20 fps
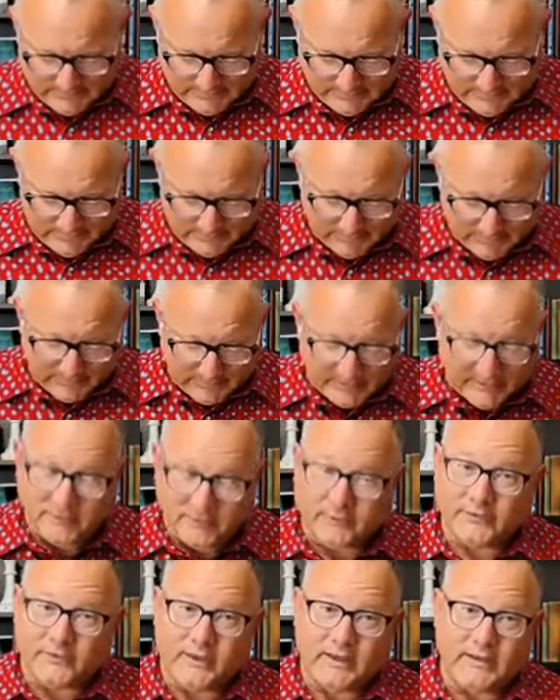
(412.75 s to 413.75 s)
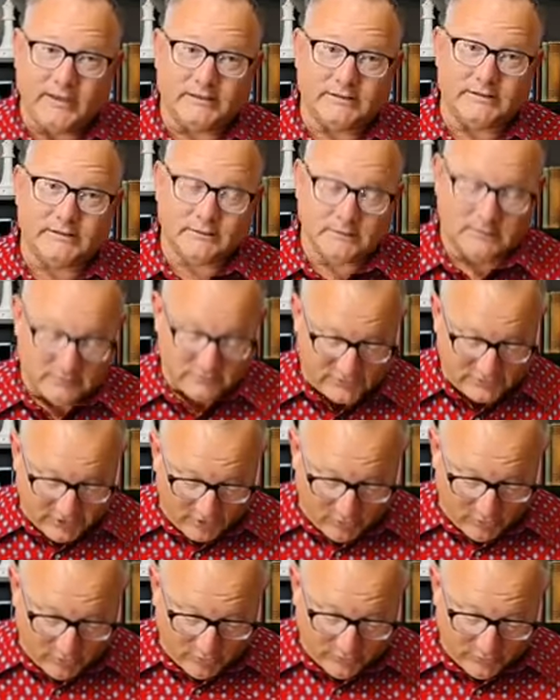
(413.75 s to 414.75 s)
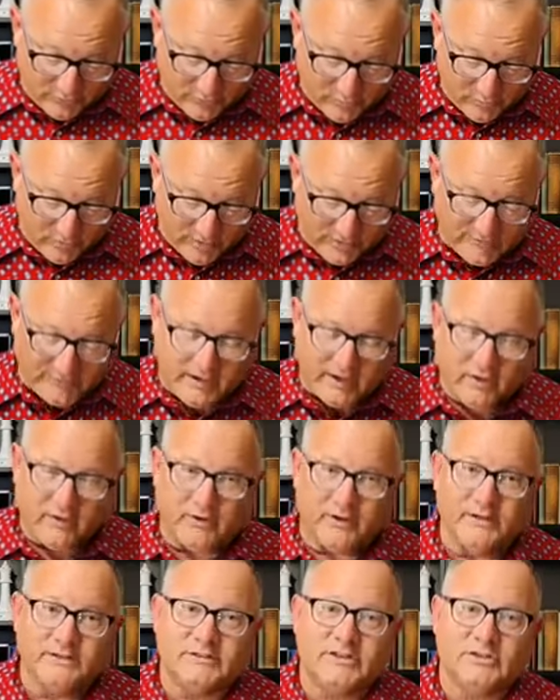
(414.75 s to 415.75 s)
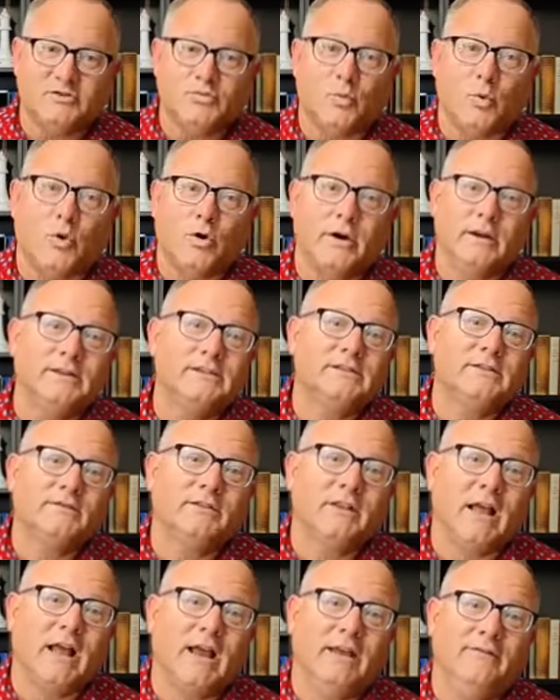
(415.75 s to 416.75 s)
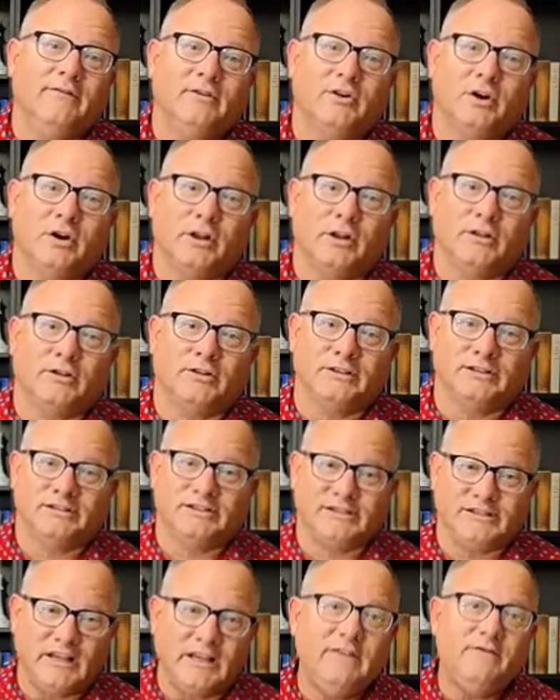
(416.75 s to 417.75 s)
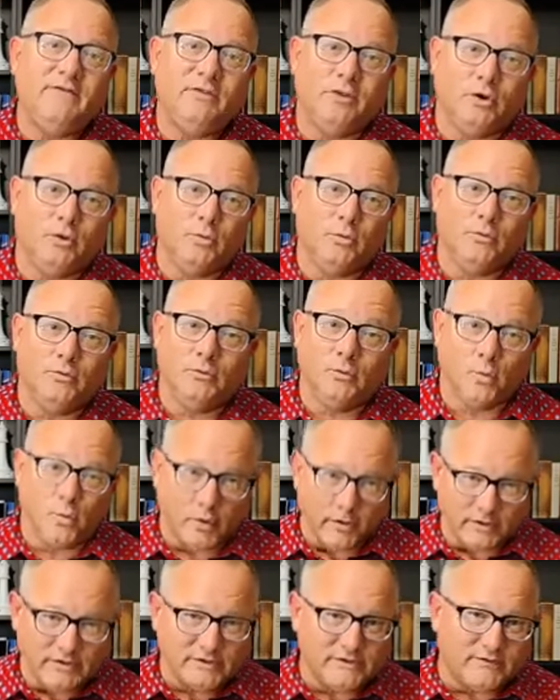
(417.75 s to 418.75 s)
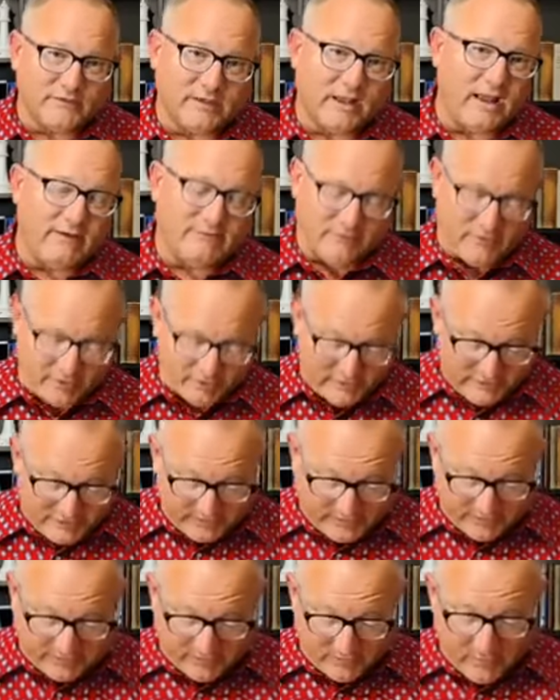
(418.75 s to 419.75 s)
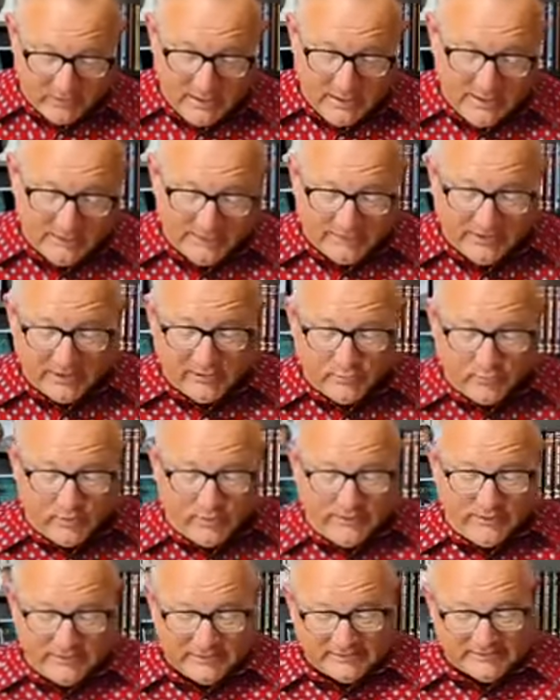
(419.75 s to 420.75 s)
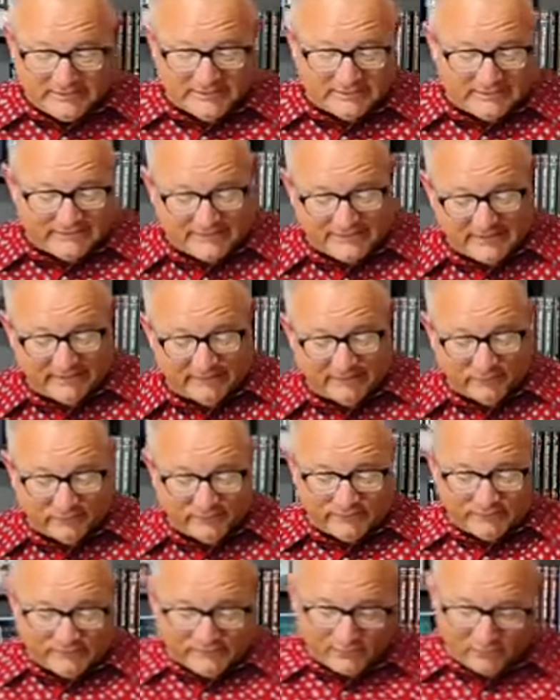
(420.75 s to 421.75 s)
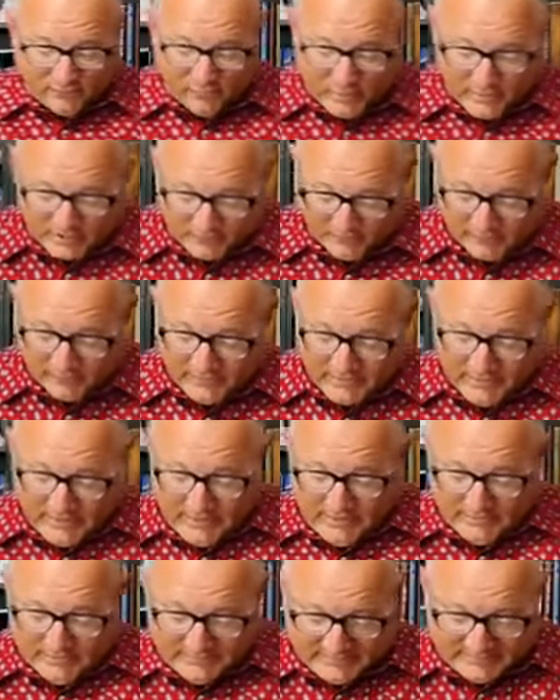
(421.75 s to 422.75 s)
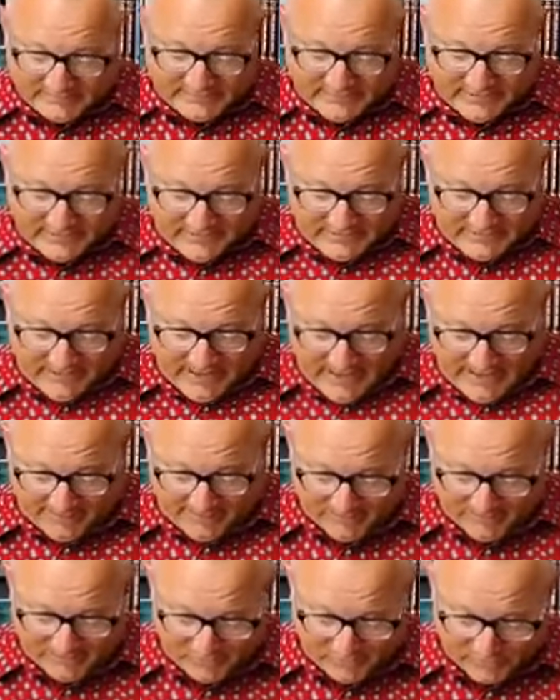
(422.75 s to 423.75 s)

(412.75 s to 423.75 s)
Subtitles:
and many other things. So one of the areas is worries of life are going to deceive you. Worries of life are going to deceive you. The other one is the deceitfulness of wealth. Deceit happens